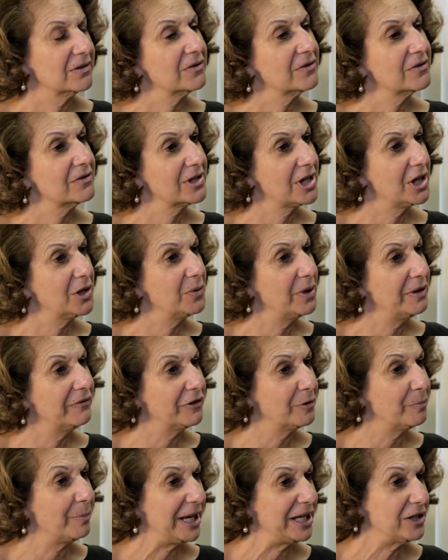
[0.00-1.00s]
So if
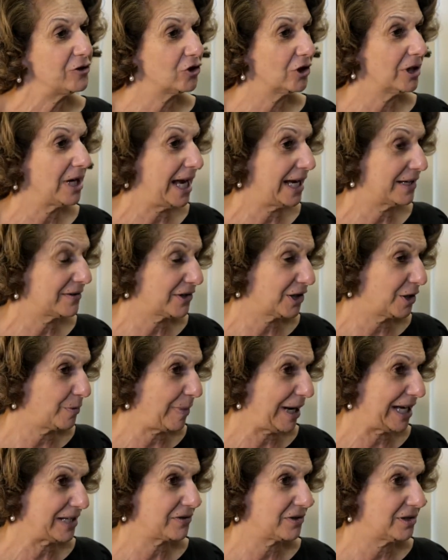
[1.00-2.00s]
the patient has
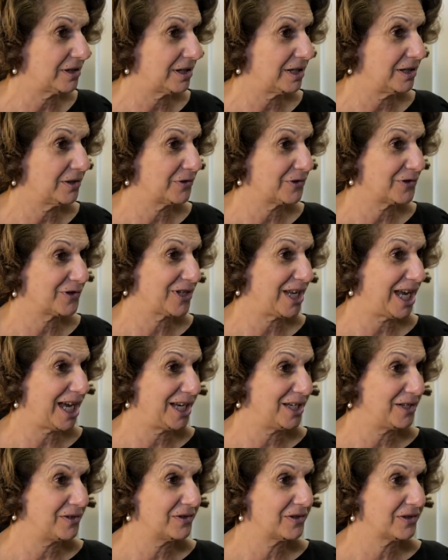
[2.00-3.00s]
capacity and
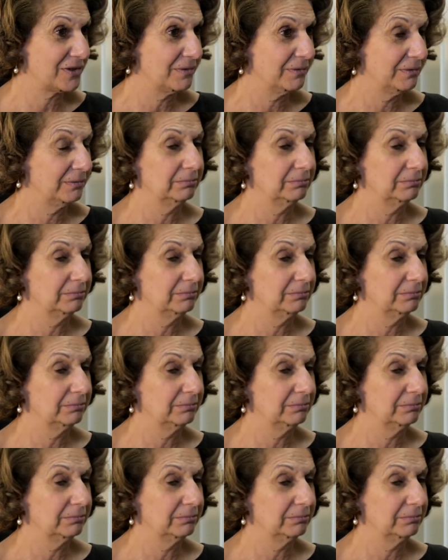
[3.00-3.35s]
says,